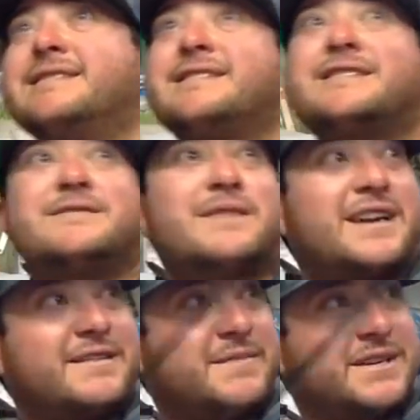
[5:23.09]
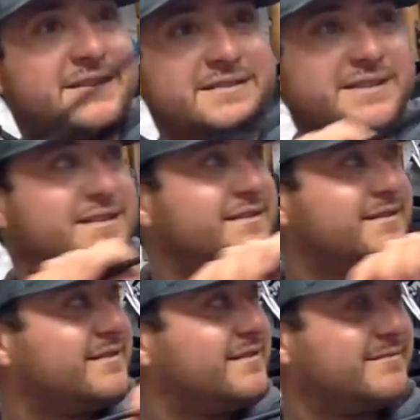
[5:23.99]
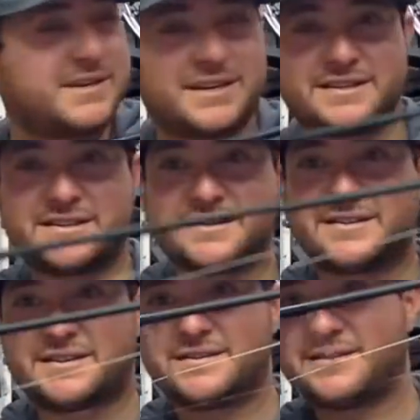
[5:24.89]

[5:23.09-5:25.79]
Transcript: this is what I've been using. Probably shouldn't show